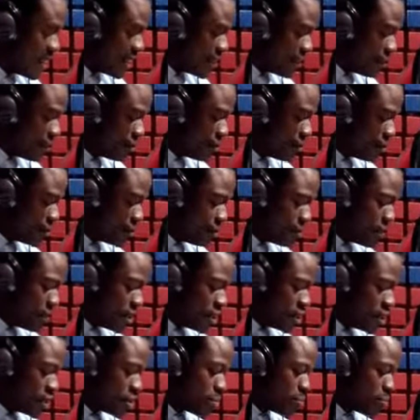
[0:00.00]
They feel the
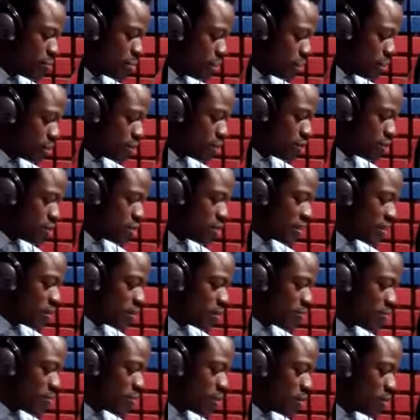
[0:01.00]
money is much to
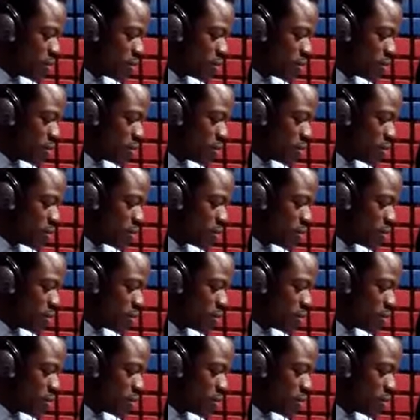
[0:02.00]
give to the